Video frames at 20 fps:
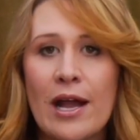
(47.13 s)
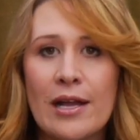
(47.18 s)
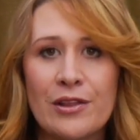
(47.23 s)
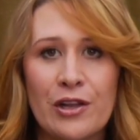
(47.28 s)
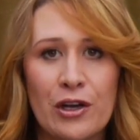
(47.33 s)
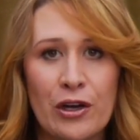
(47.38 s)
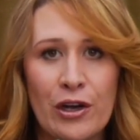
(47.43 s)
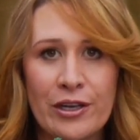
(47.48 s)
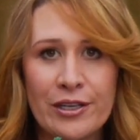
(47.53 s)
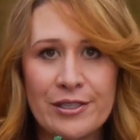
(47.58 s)

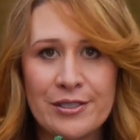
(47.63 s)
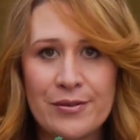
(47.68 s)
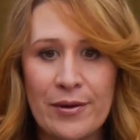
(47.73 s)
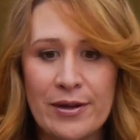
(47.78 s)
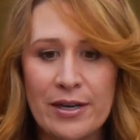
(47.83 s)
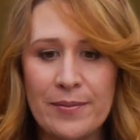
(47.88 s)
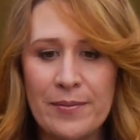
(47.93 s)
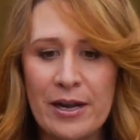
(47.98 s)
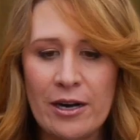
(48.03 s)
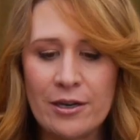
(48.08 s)
The hook is going
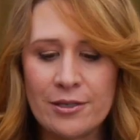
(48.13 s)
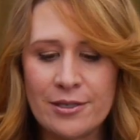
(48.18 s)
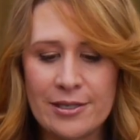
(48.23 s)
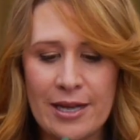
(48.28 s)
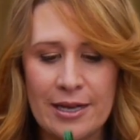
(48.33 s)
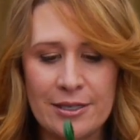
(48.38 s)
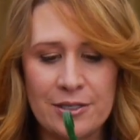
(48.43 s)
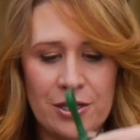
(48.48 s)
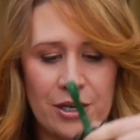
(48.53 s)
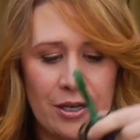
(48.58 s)
to be our
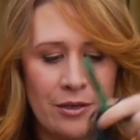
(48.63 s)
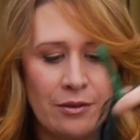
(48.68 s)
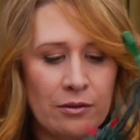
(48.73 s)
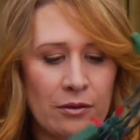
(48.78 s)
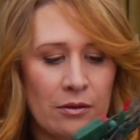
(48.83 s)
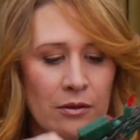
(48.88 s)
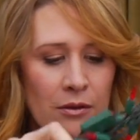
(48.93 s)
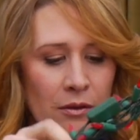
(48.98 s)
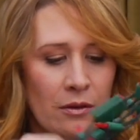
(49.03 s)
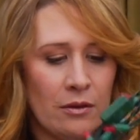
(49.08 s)
center,
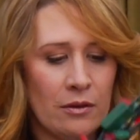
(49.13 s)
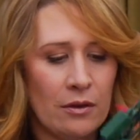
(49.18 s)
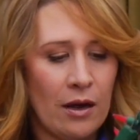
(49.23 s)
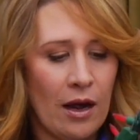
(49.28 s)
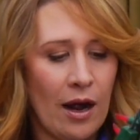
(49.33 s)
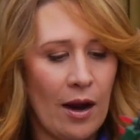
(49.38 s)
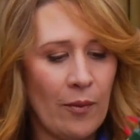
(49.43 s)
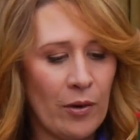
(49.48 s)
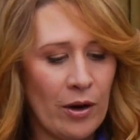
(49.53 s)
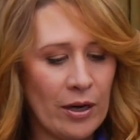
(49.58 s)

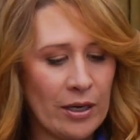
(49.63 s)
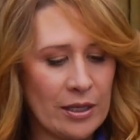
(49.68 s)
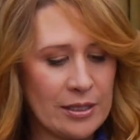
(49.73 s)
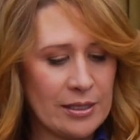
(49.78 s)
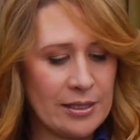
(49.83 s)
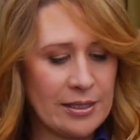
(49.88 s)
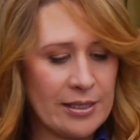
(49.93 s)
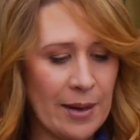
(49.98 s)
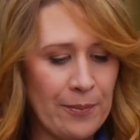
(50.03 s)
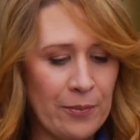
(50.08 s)
and we're going to
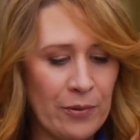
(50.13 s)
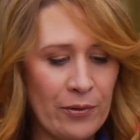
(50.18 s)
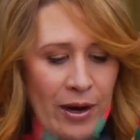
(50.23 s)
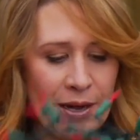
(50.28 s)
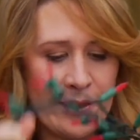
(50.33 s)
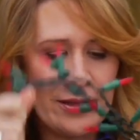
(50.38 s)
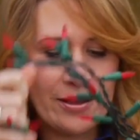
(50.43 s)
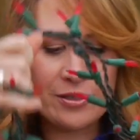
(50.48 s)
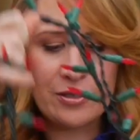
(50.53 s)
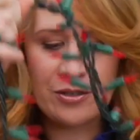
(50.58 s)

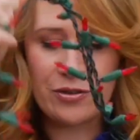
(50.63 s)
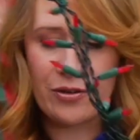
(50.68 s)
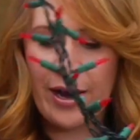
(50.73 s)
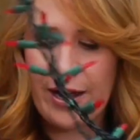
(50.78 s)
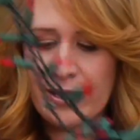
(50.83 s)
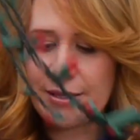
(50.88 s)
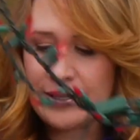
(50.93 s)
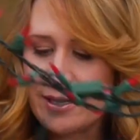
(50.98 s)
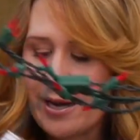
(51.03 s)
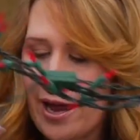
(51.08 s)
separate the
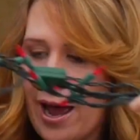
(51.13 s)
strands in